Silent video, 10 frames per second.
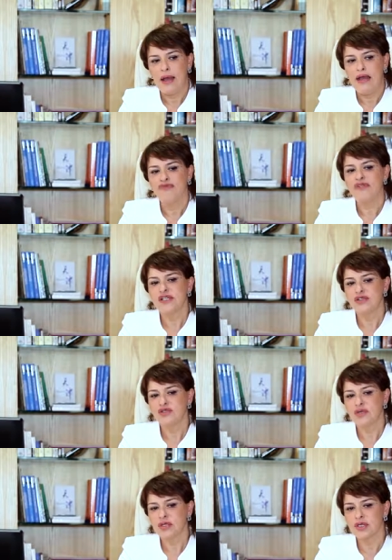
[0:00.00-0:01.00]
feel
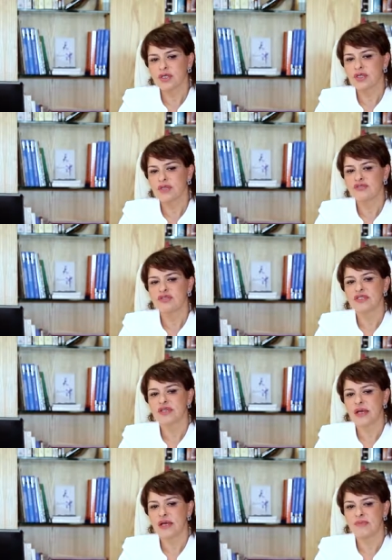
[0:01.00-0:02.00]
stronger every
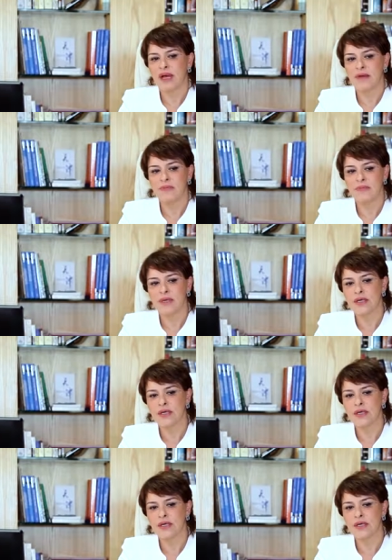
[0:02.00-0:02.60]
time I'm